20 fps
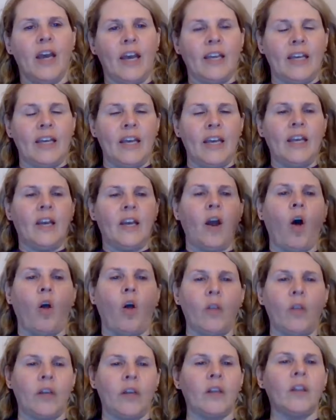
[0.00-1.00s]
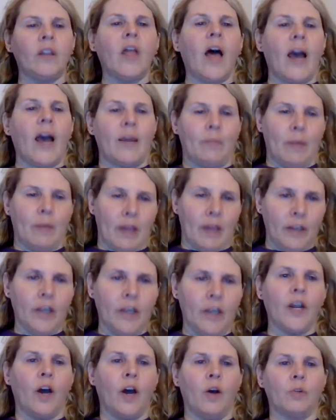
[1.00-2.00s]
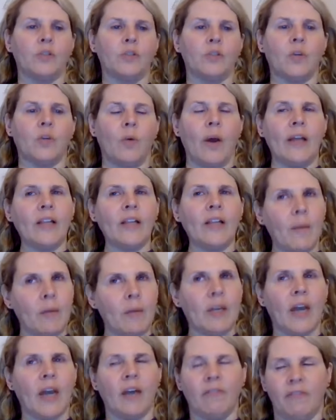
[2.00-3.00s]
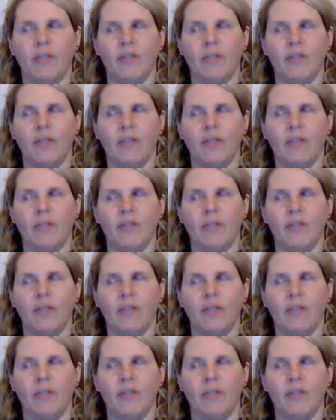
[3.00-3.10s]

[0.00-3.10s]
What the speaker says: getting it all in alignment, so I